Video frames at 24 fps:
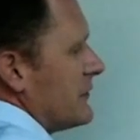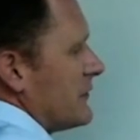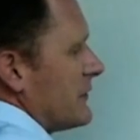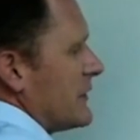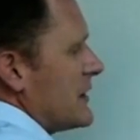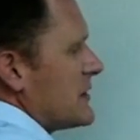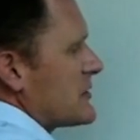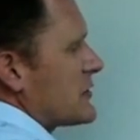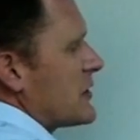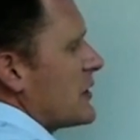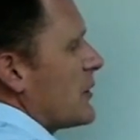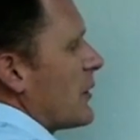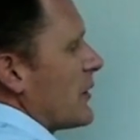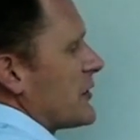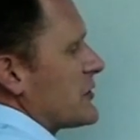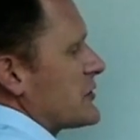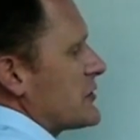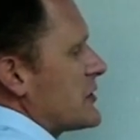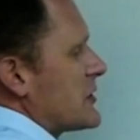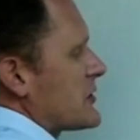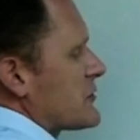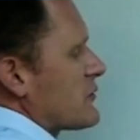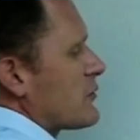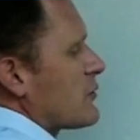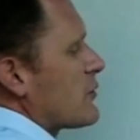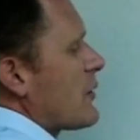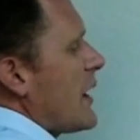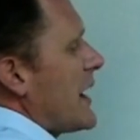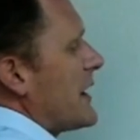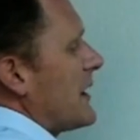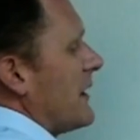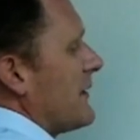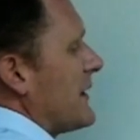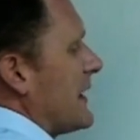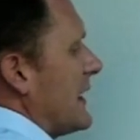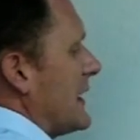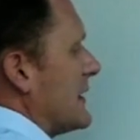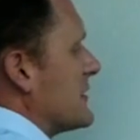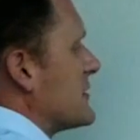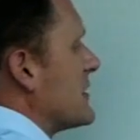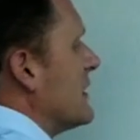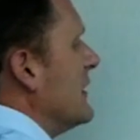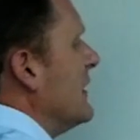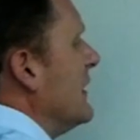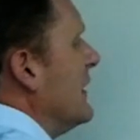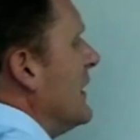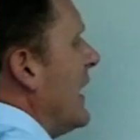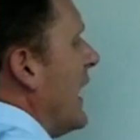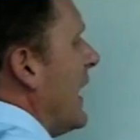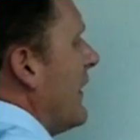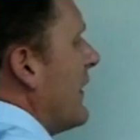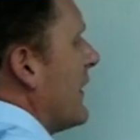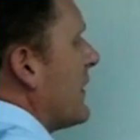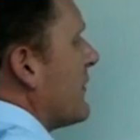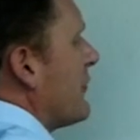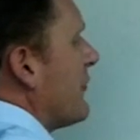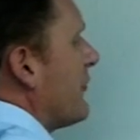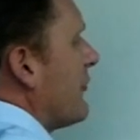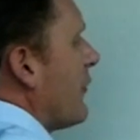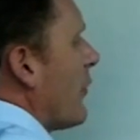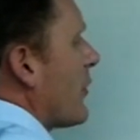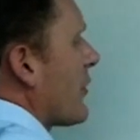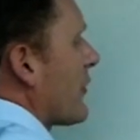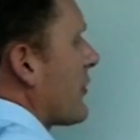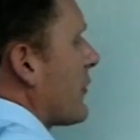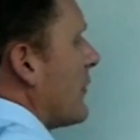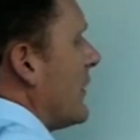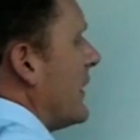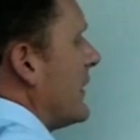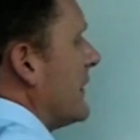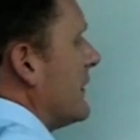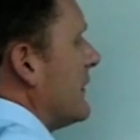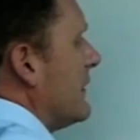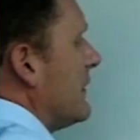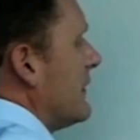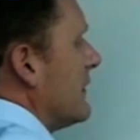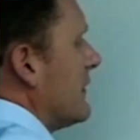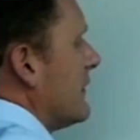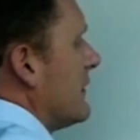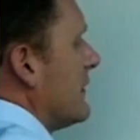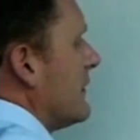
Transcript: these two are just right on the edge. And then a fourth one